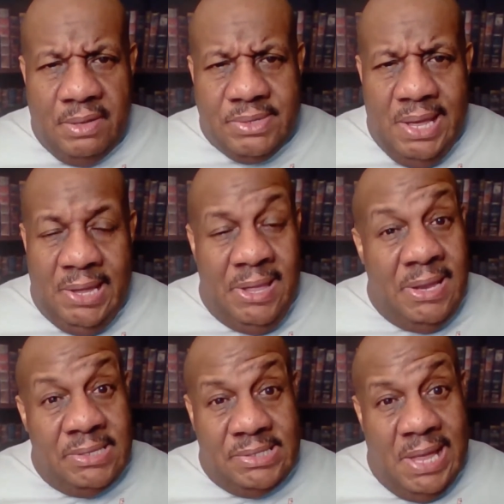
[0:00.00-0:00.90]
Okay,
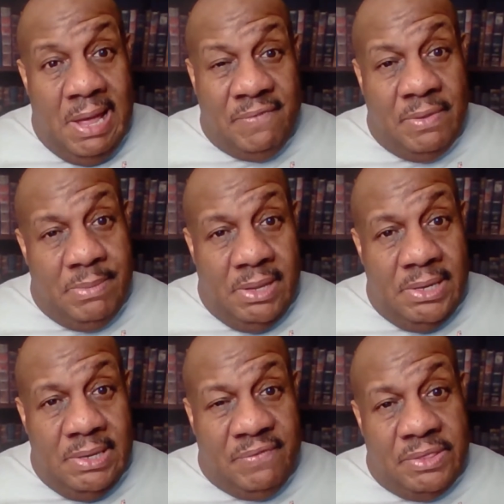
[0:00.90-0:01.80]
sound
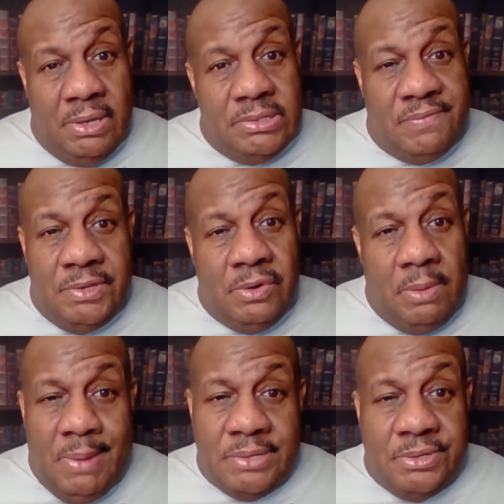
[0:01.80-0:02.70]
familiar for those of you who
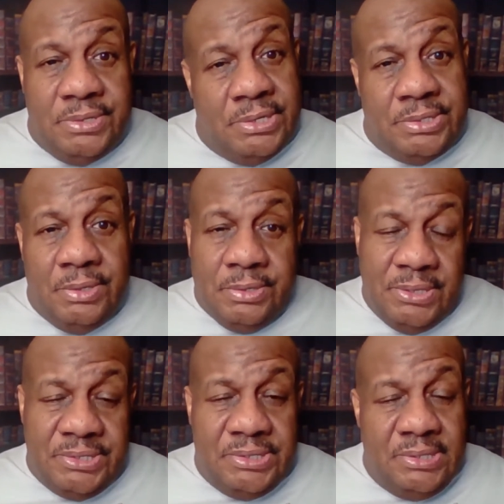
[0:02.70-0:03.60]
are my traditional
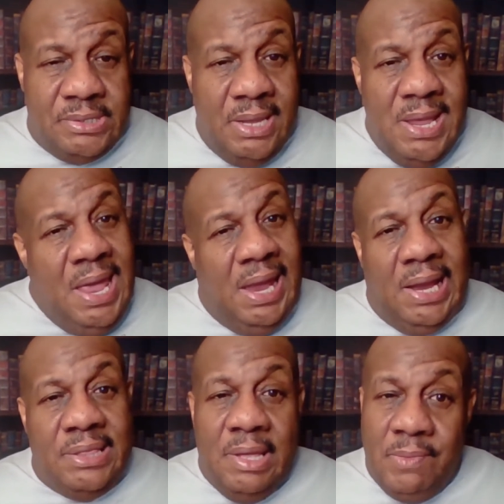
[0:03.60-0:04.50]
Christians?
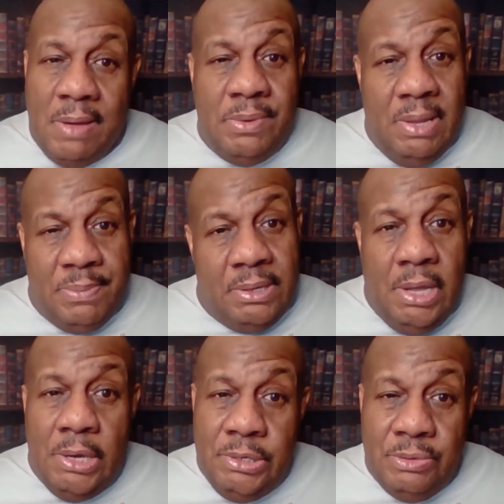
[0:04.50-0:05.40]
Ain't that why we are
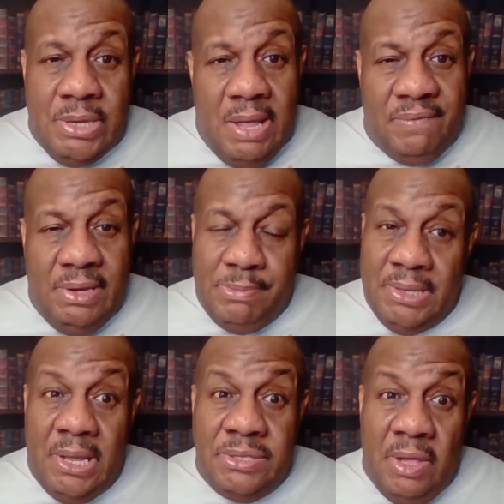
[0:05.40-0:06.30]
under a new covenant?
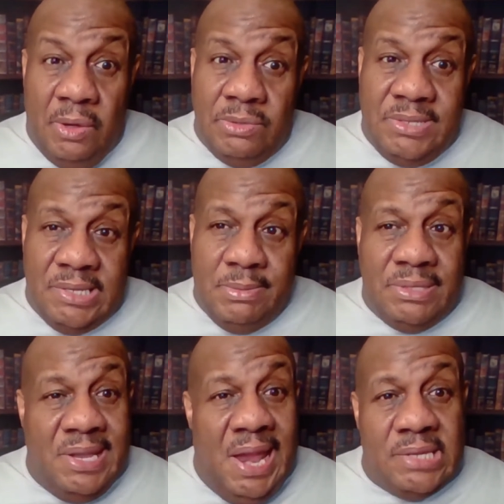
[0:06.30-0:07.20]
Because the Old
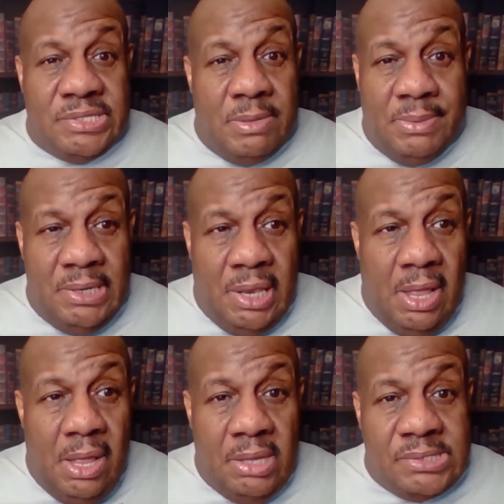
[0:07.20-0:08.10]
Testament, they had so many
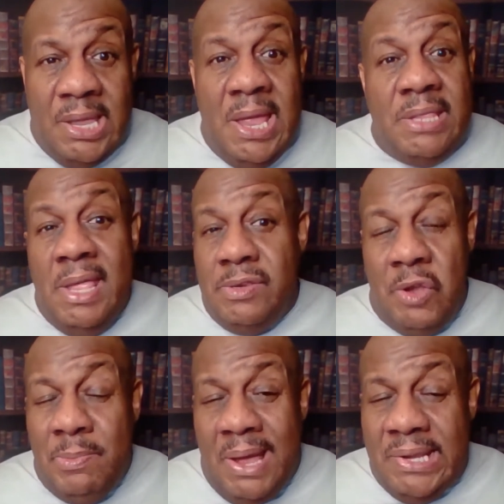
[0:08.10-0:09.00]
laws that
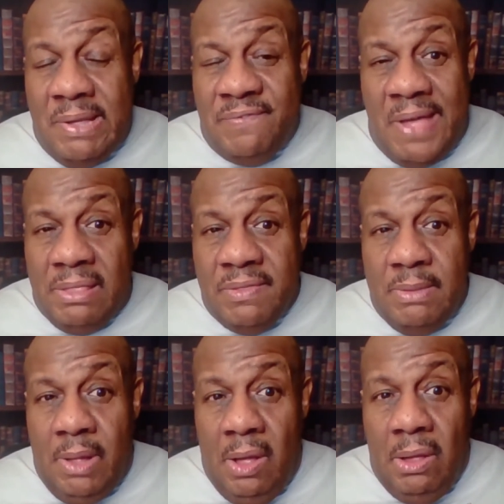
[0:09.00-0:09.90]
nobody could follow
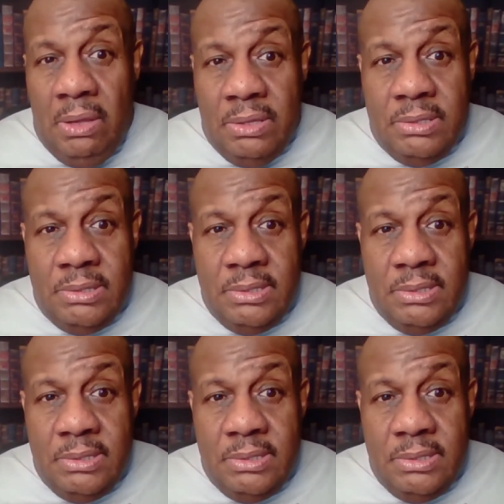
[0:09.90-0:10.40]
them all.